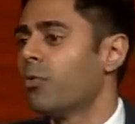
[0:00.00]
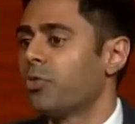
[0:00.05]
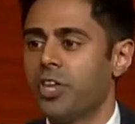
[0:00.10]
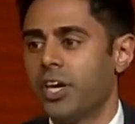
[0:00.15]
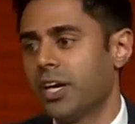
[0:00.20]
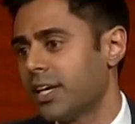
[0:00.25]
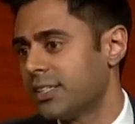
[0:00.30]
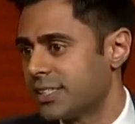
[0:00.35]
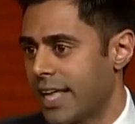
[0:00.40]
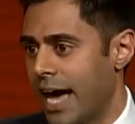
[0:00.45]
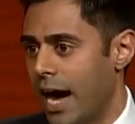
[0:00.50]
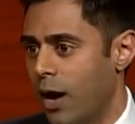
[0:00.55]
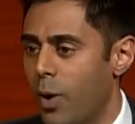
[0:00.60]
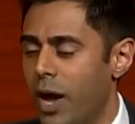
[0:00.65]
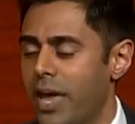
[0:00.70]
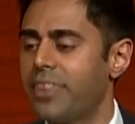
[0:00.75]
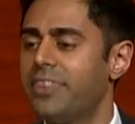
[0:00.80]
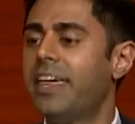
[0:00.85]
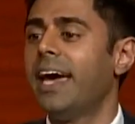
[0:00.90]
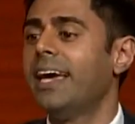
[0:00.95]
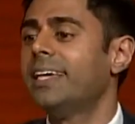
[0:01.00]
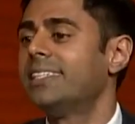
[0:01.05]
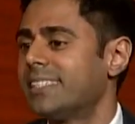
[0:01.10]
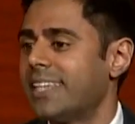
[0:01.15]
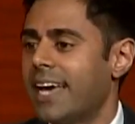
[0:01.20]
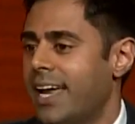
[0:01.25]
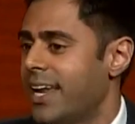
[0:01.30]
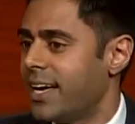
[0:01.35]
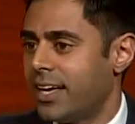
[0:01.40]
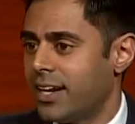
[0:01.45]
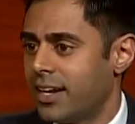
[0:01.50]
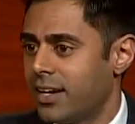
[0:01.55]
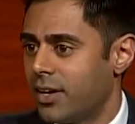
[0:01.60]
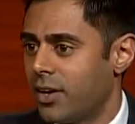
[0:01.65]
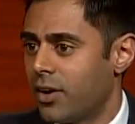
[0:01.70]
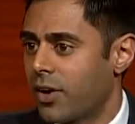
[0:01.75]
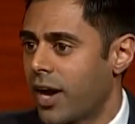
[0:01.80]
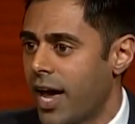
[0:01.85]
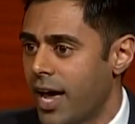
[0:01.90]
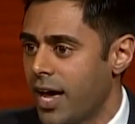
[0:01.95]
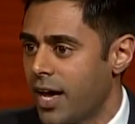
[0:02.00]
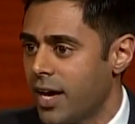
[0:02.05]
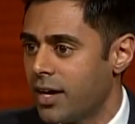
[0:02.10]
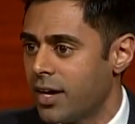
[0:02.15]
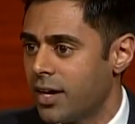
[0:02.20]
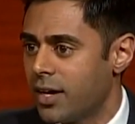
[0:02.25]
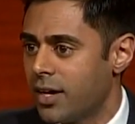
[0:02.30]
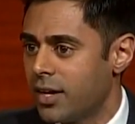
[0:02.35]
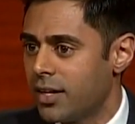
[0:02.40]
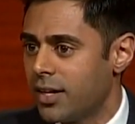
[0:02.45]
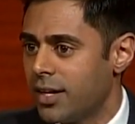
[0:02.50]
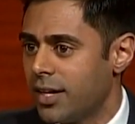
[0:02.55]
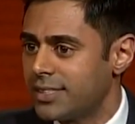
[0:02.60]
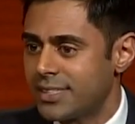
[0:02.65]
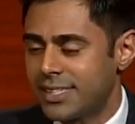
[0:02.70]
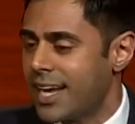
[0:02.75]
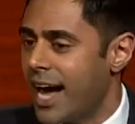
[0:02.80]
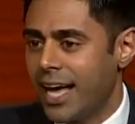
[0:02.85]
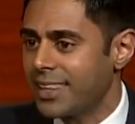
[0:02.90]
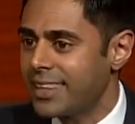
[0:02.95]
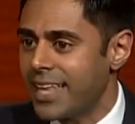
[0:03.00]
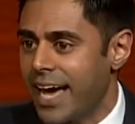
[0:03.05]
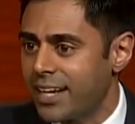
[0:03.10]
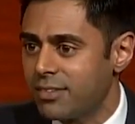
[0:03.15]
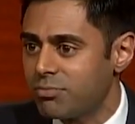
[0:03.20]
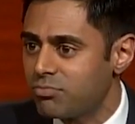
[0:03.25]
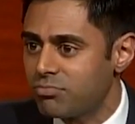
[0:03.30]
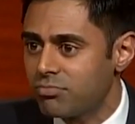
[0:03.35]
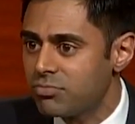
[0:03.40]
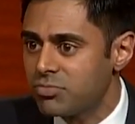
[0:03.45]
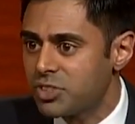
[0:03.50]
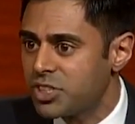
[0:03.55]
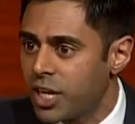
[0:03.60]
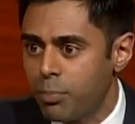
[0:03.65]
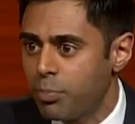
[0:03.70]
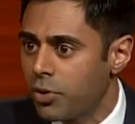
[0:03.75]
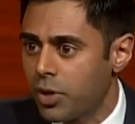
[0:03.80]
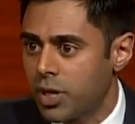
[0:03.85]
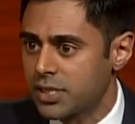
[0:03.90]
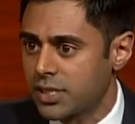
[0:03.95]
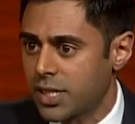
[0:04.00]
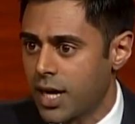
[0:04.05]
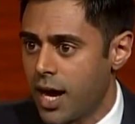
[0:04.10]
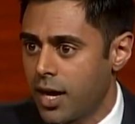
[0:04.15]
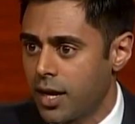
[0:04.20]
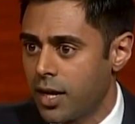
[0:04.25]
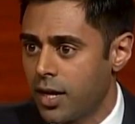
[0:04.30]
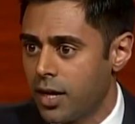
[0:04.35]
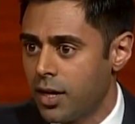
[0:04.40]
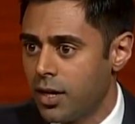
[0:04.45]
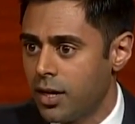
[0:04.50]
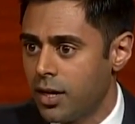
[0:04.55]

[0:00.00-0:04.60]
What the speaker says: don't think it's that way. They said it, okay? It's not that simple, Hasan.